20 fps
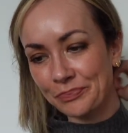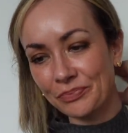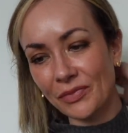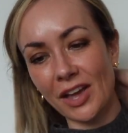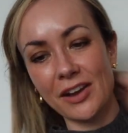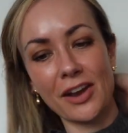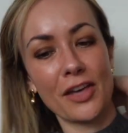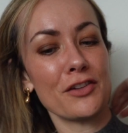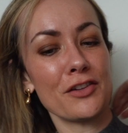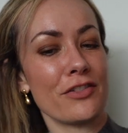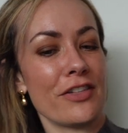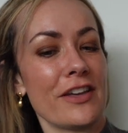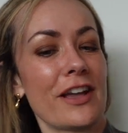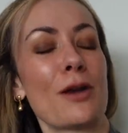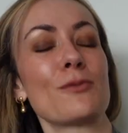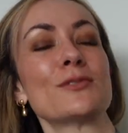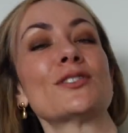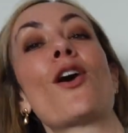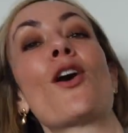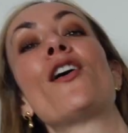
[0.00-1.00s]
another thing
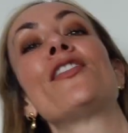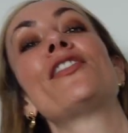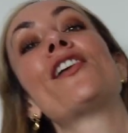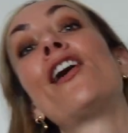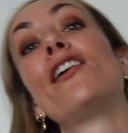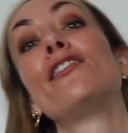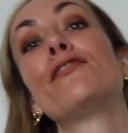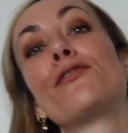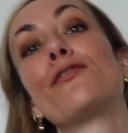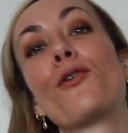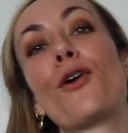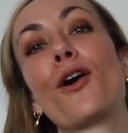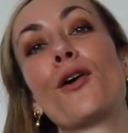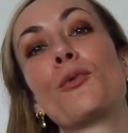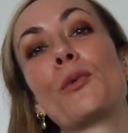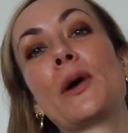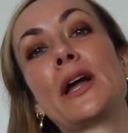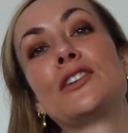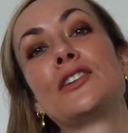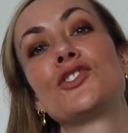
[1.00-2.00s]
I was on the hunt for,
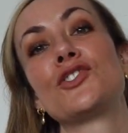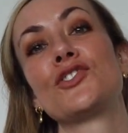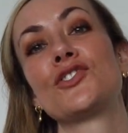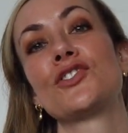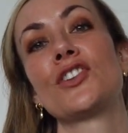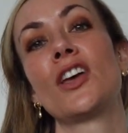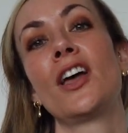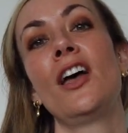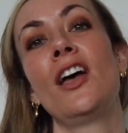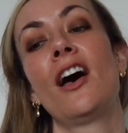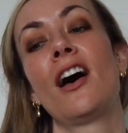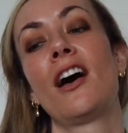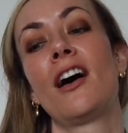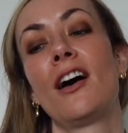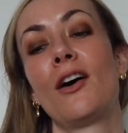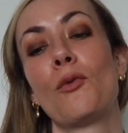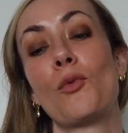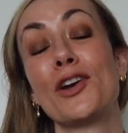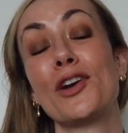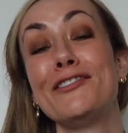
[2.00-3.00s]
which
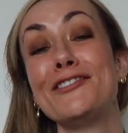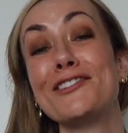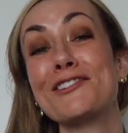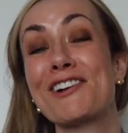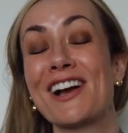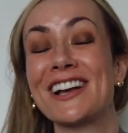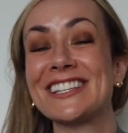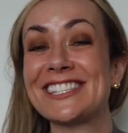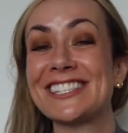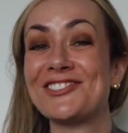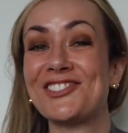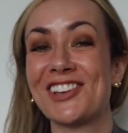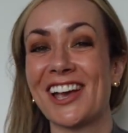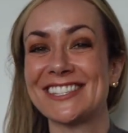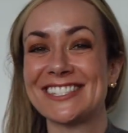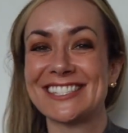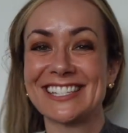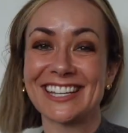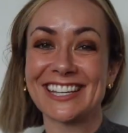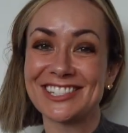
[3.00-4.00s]
one of you guys
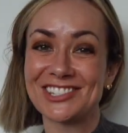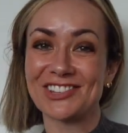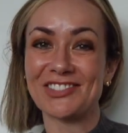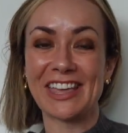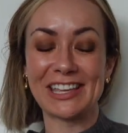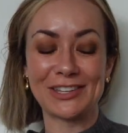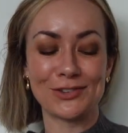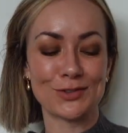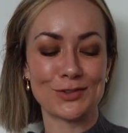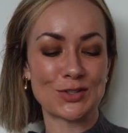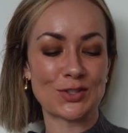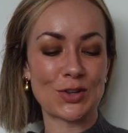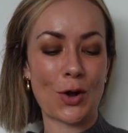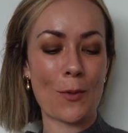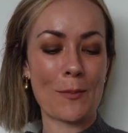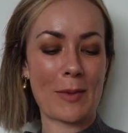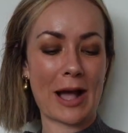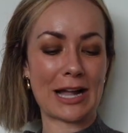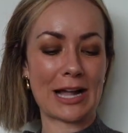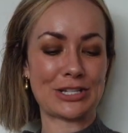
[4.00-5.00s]
suggested, so thank you
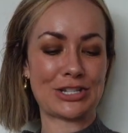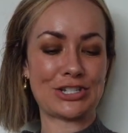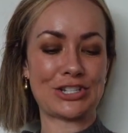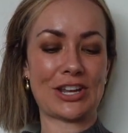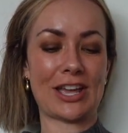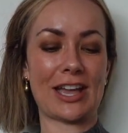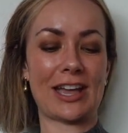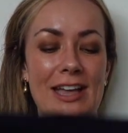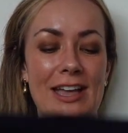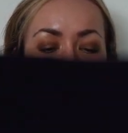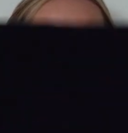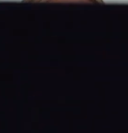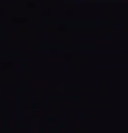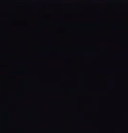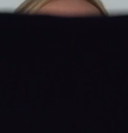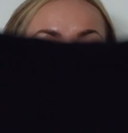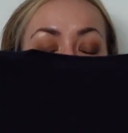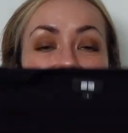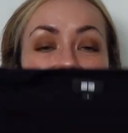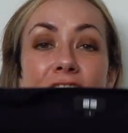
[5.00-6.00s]
so much. You
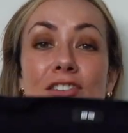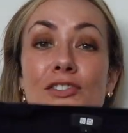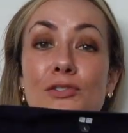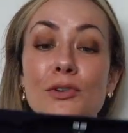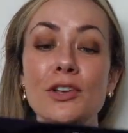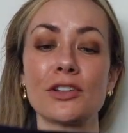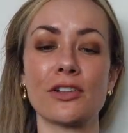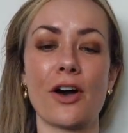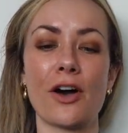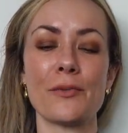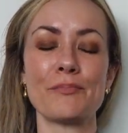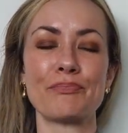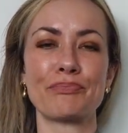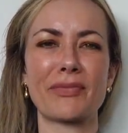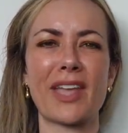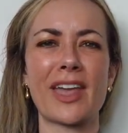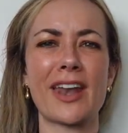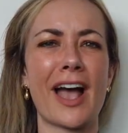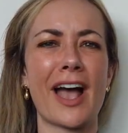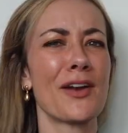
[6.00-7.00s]
suggested Uniqlo,
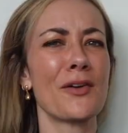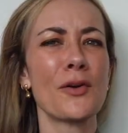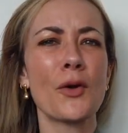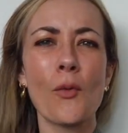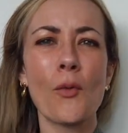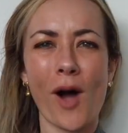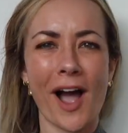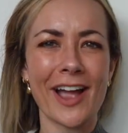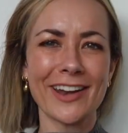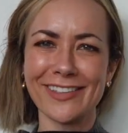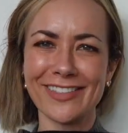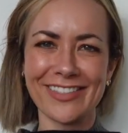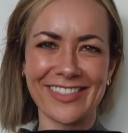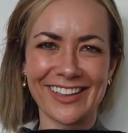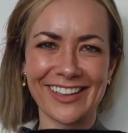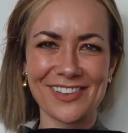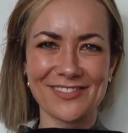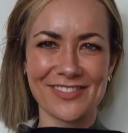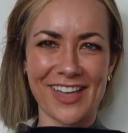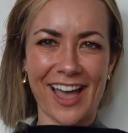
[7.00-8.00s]
and I don't know why I didn't
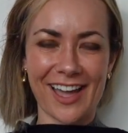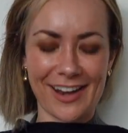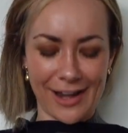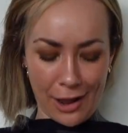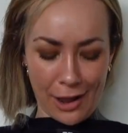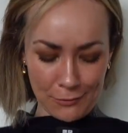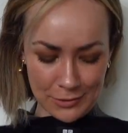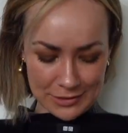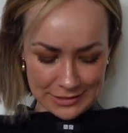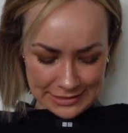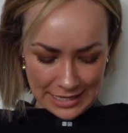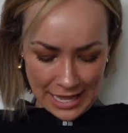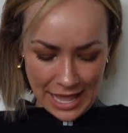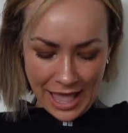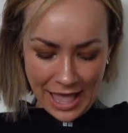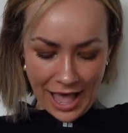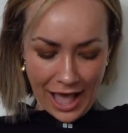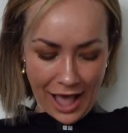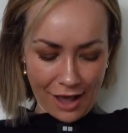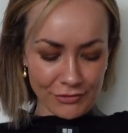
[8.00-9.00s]
think of that. I was
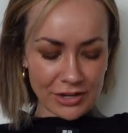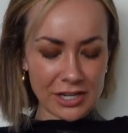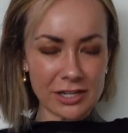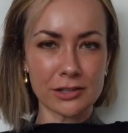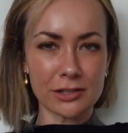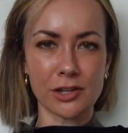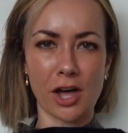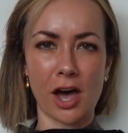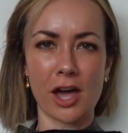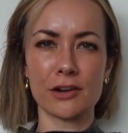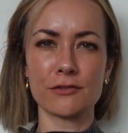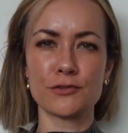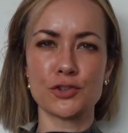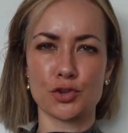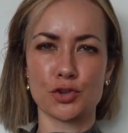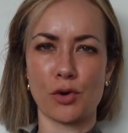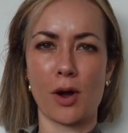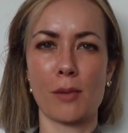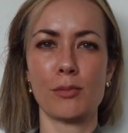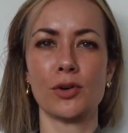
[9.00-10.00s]
having a lot of
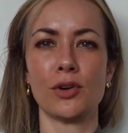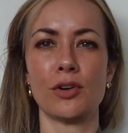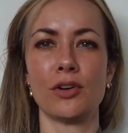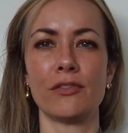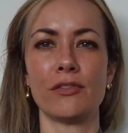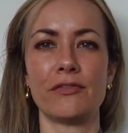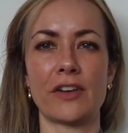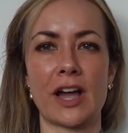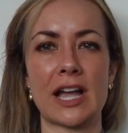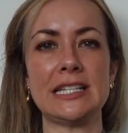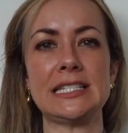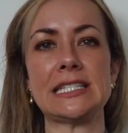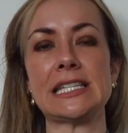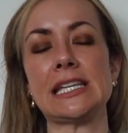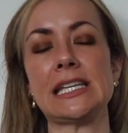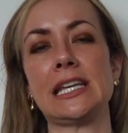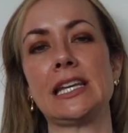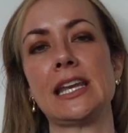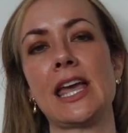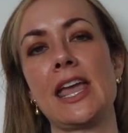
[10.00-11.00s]
trouble
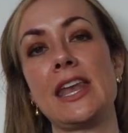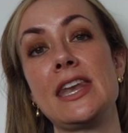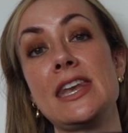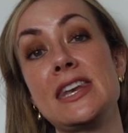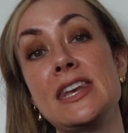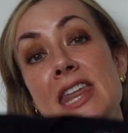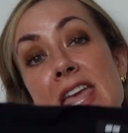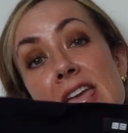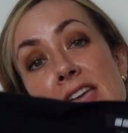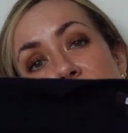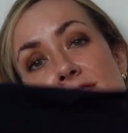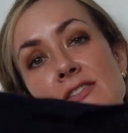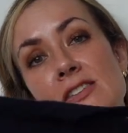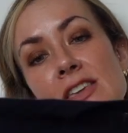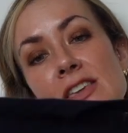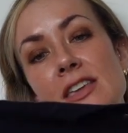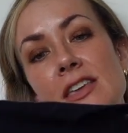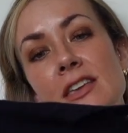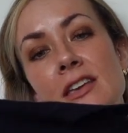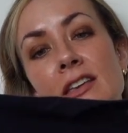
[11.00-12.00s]
finding a
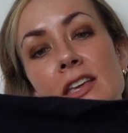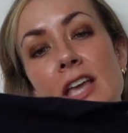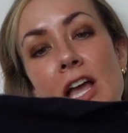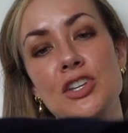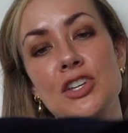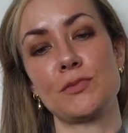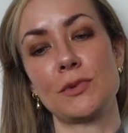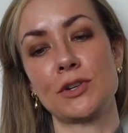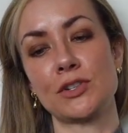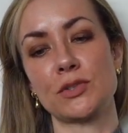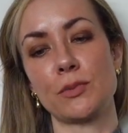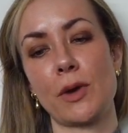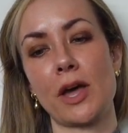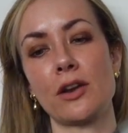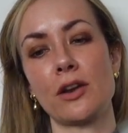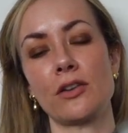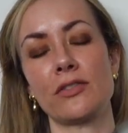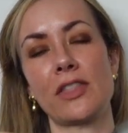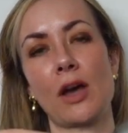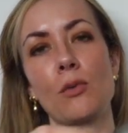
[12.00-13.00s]
navy cashmere
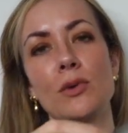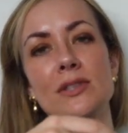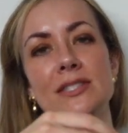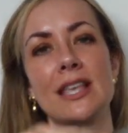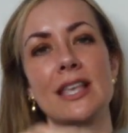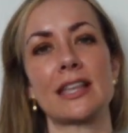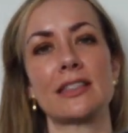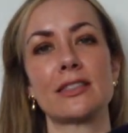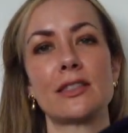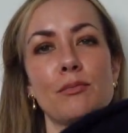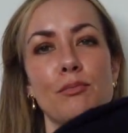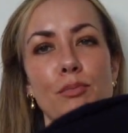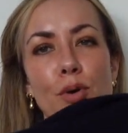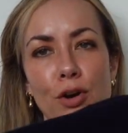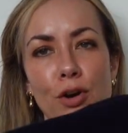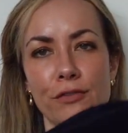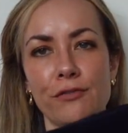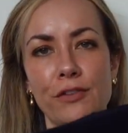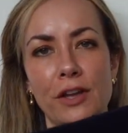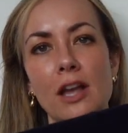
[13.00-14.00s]
sweater that was like the
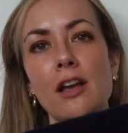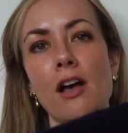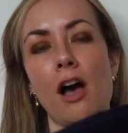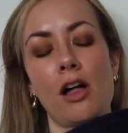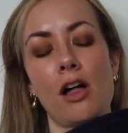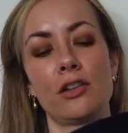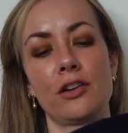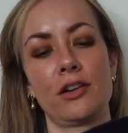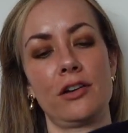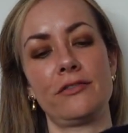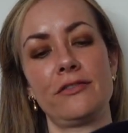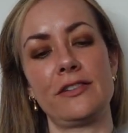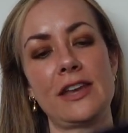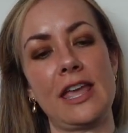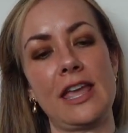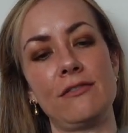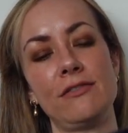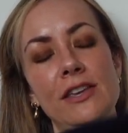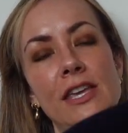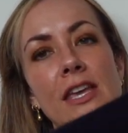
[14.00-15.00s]
perfect color of
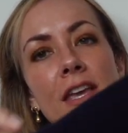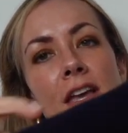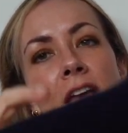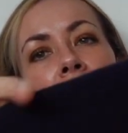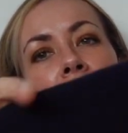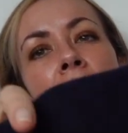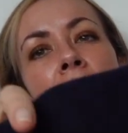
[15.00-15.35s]
navy.